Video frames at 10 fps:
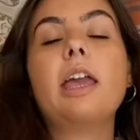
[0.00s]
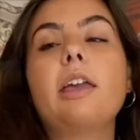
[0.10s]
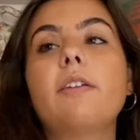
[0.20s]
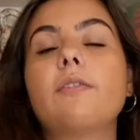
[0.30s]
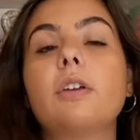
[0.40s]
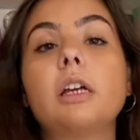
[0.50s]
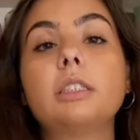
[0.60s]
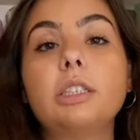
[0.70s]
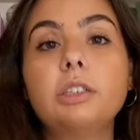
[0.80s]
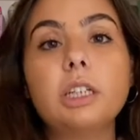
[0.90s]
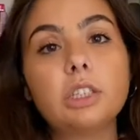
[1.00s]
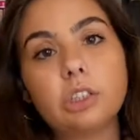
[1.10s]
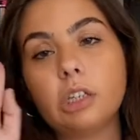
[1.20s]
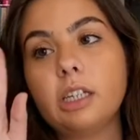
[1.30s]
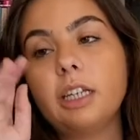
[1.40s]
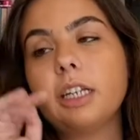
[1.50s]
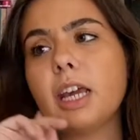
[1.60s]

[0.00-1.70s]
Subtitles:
A series I started